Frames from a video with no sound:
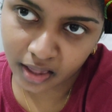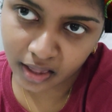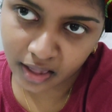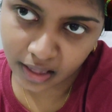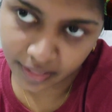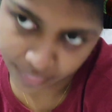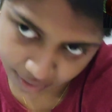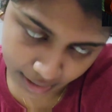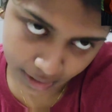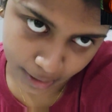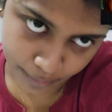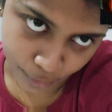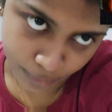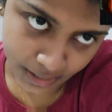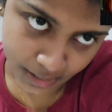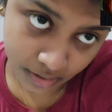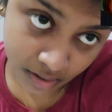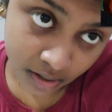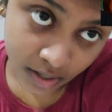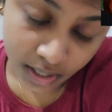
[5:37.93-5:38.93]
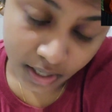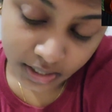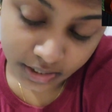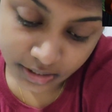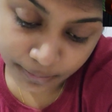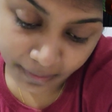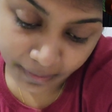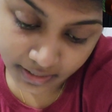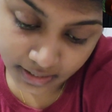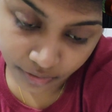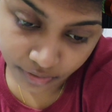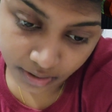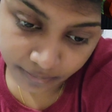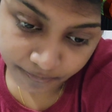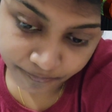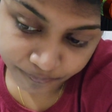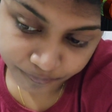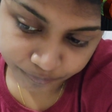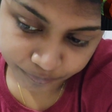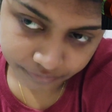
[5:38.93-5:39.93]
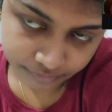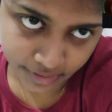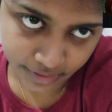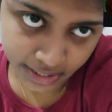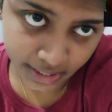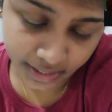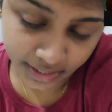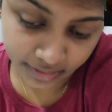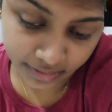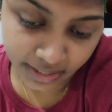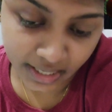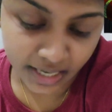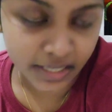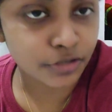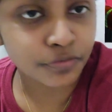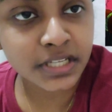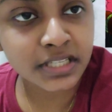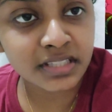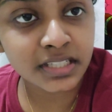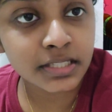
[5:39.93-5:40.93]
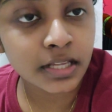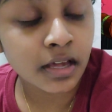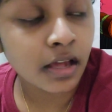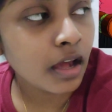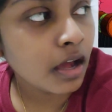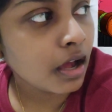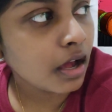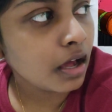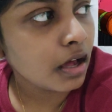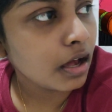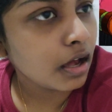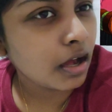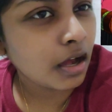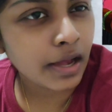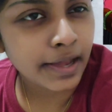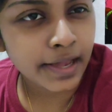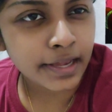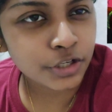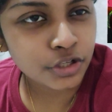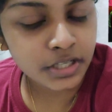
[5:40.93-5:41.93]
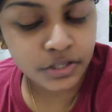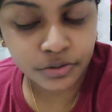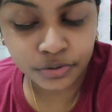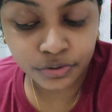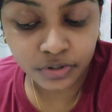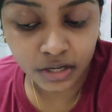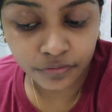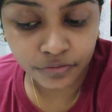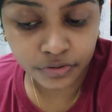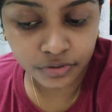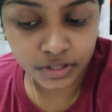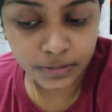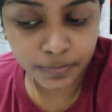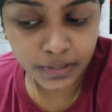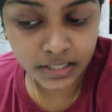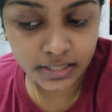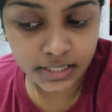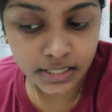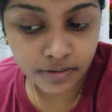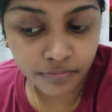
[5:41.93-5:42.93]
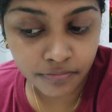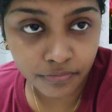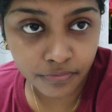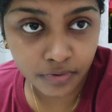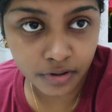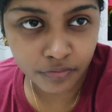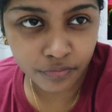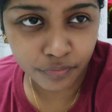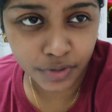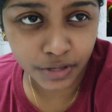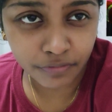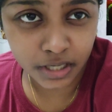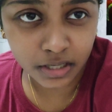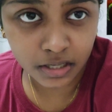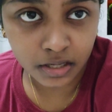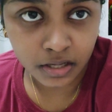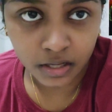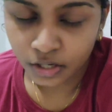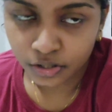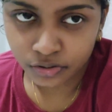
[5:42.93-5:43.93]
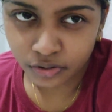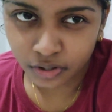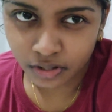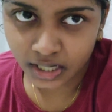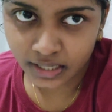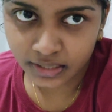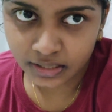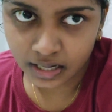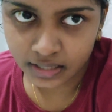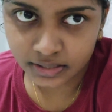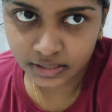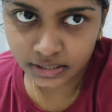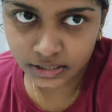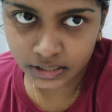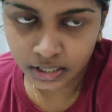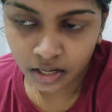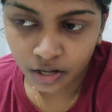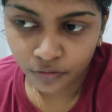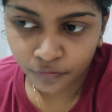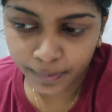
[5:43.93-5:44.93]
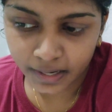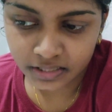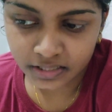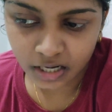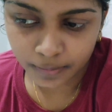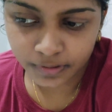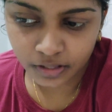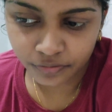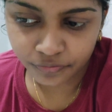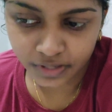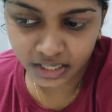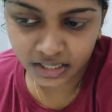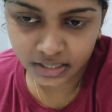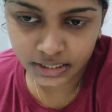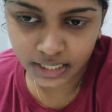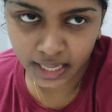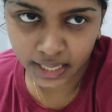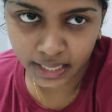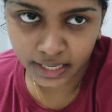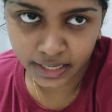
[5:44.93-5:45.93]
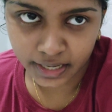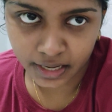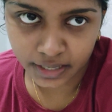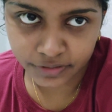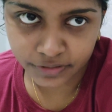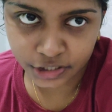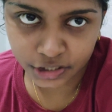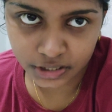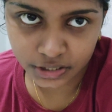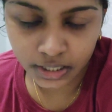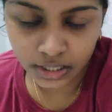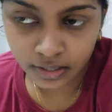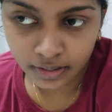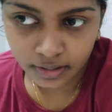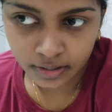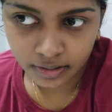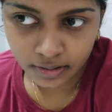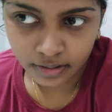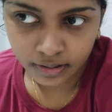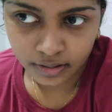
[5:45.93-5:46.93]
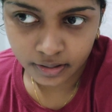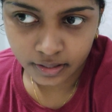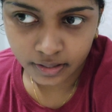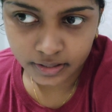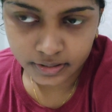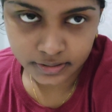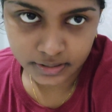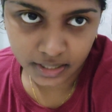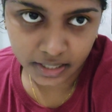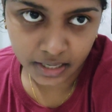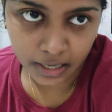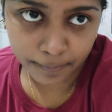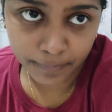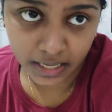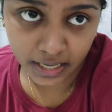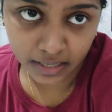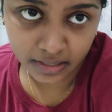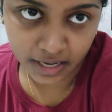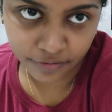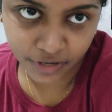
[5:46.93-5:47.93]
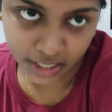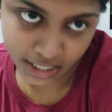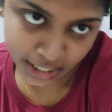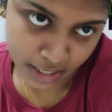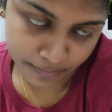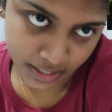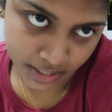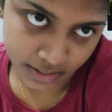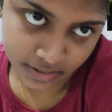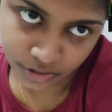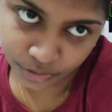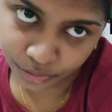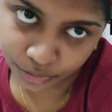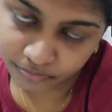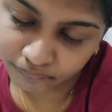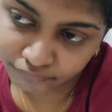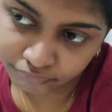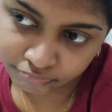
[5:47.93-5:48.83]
and then I'll come home and just pass out. It's very unhealthy, I need to fix this. I actually don't know how to do this because we were doing online classes for the past couple of weeks and I was just staying up late and waking up late so